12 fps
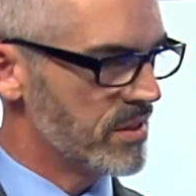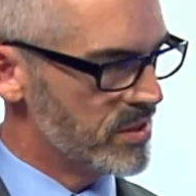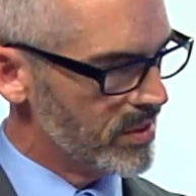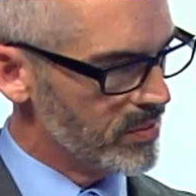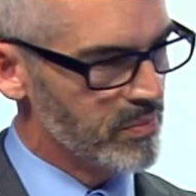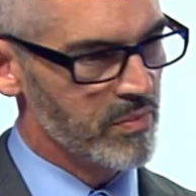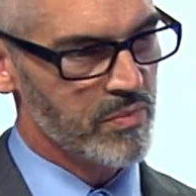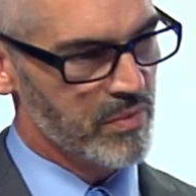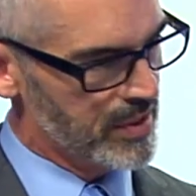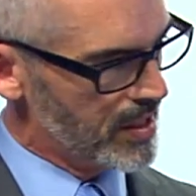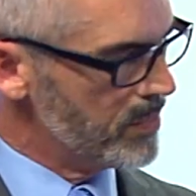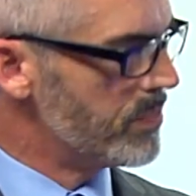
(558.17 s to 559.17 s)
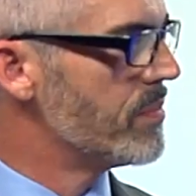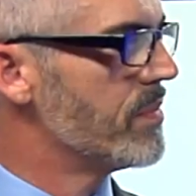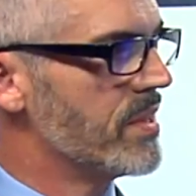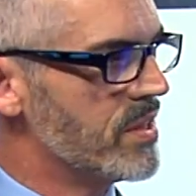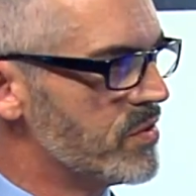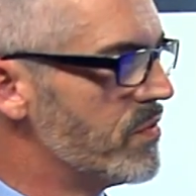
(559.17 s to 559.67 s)
to keep
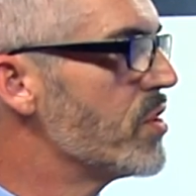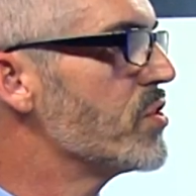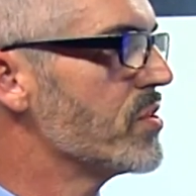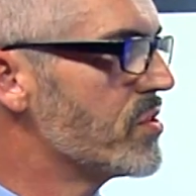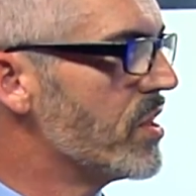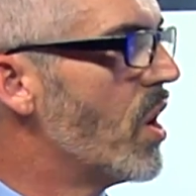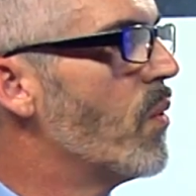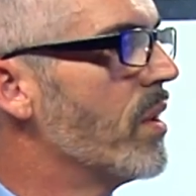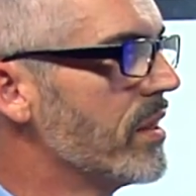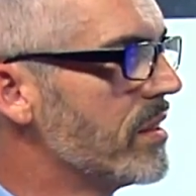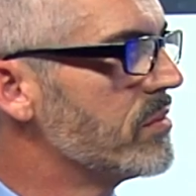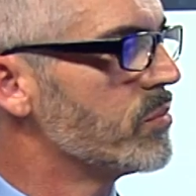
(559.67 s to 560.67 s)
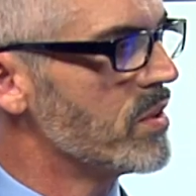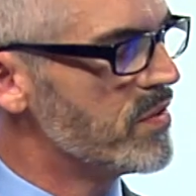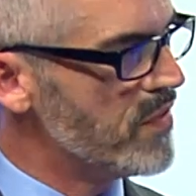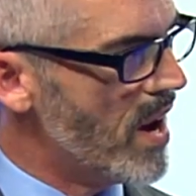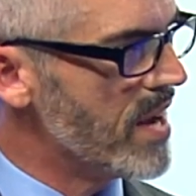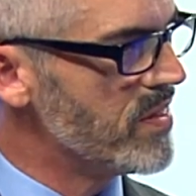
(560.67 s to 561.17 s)
these visions going and
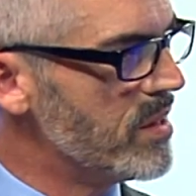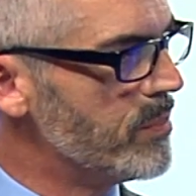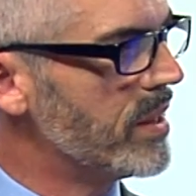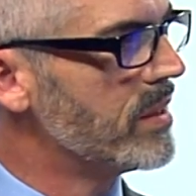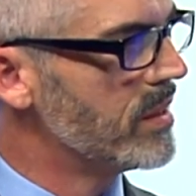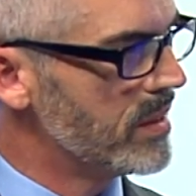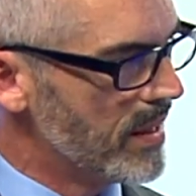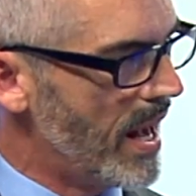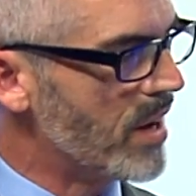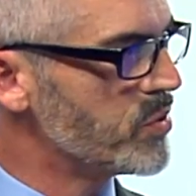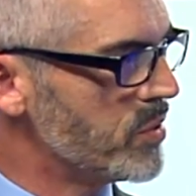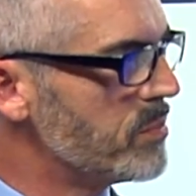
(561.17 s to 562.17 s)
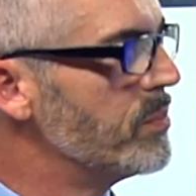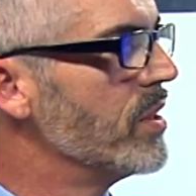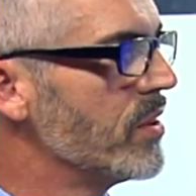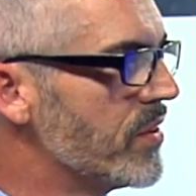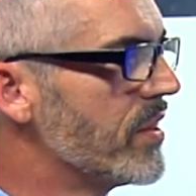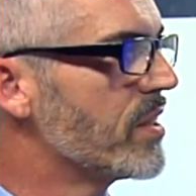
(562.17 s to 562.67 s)
refine them and actually
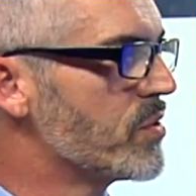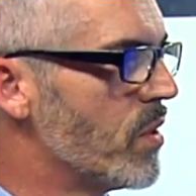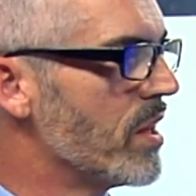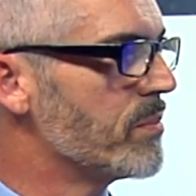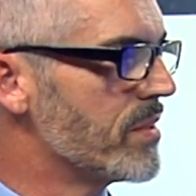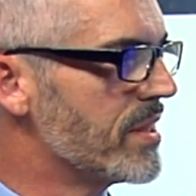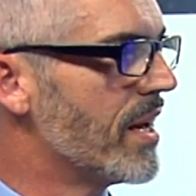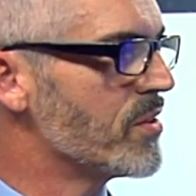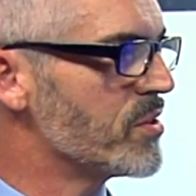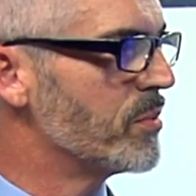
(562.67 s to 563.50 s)
build things while I'm the council